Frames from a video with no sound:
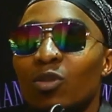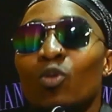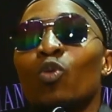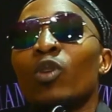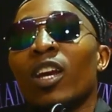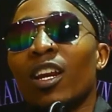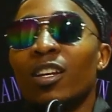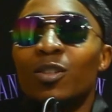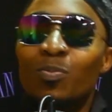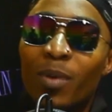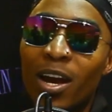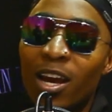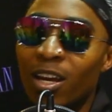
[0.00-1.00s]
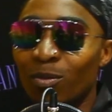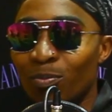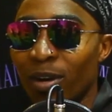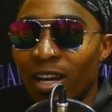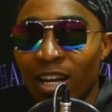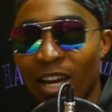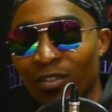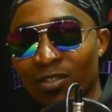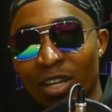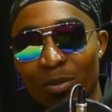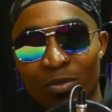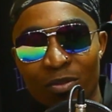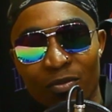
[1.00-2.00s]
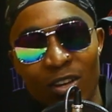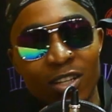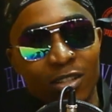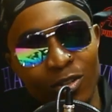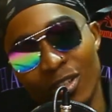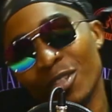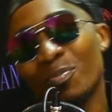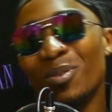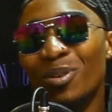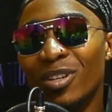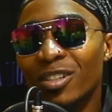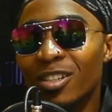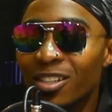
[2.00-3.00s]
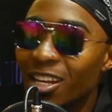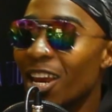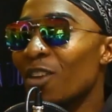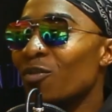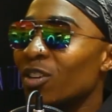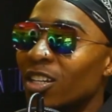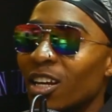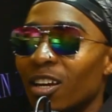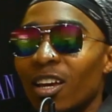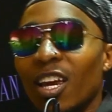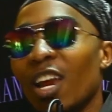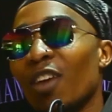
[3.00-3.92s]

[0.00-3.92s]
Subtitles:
You get inspired by lifetime events or experiences every day.